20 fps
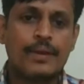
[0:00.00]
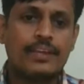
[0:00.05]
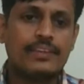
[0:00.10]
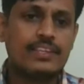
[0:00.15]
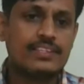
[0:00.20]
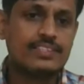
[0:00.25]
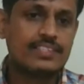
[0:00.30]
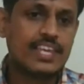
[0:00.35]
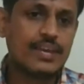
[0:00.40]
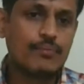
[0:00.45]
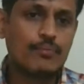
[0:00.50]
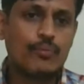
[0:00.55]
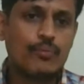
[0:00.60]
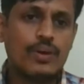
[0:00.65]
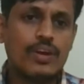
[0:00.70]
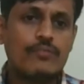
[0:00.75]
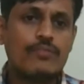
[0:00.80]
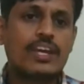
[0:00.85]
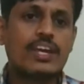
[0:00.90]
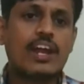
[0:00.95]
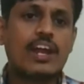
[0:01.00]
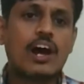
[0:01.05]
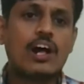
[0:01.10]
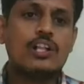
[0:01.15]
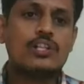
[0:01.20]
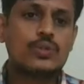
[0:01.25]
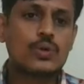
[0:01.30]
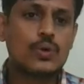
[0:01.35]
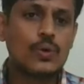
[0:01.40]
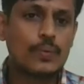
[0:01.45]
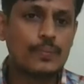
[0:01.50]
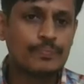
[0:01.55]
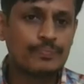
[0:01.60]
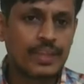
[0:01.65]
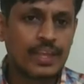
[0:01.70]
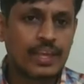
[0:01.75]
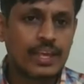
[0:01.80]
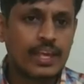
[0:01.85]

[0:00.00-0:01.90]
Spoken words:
In the same way, we can also,